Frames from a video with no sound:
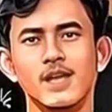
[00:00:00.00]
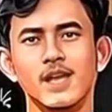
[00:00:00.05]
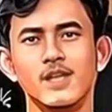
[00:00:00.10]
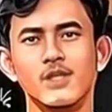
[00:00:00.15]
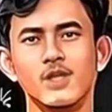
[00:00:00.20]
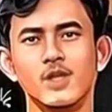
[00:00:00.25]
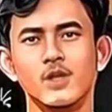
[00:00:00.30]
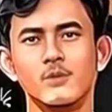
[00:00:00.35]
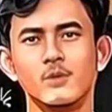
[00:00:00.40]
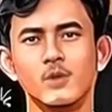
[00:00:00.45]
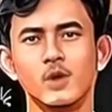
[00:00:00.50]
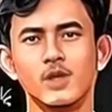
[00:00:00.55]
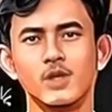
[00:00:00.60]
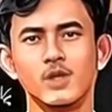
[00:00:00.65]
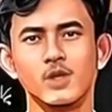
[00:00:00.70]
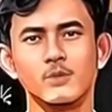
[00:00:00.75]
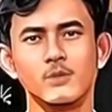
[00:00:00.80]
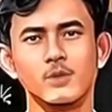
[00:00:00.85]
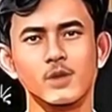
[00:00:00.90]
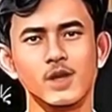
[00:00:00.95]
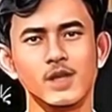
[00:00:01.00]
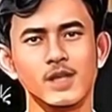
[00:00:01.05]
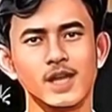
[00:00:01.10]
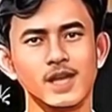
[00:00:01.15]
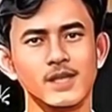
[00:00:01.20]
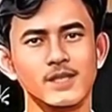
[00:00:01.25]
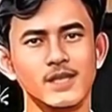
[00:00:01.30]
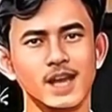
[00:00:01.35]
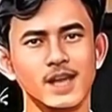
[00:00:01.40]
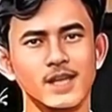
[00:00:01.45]
Evaluate risk
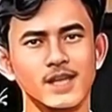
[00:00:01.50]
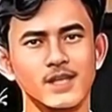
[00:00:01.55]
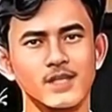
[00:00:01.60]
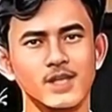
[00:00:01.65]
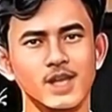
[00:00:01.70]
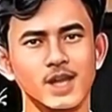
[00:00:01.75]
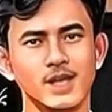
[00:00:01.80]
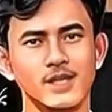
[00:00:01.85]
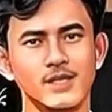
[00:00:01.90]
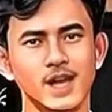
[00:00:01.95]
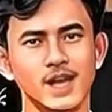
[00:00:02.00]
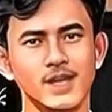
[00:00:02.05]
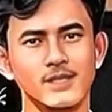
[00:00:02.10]
identification.